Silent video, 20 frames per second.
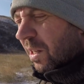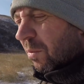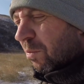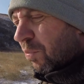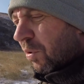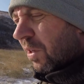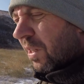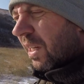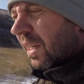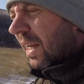and
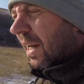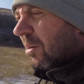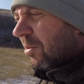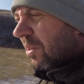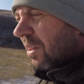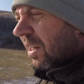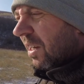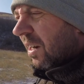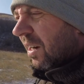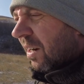putting it
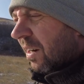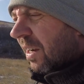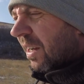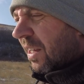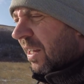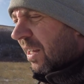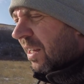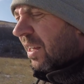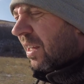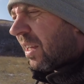out there
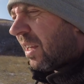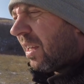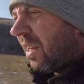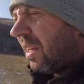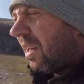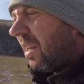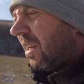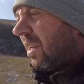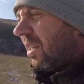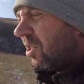
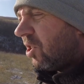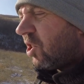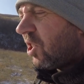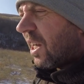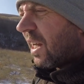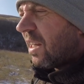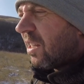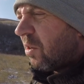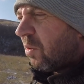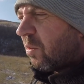in
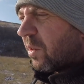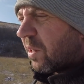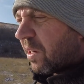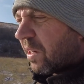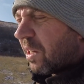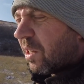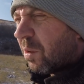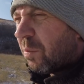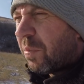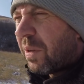
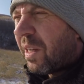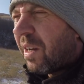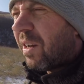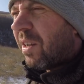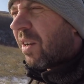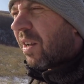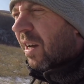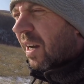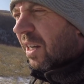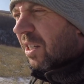January. It'll be
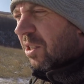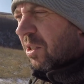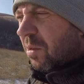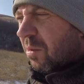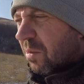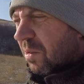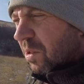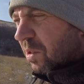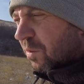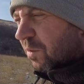on
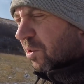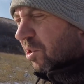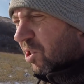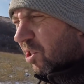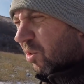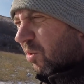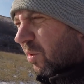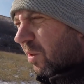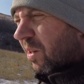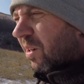iTunes for
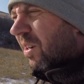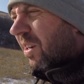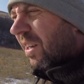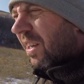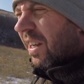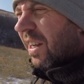sure.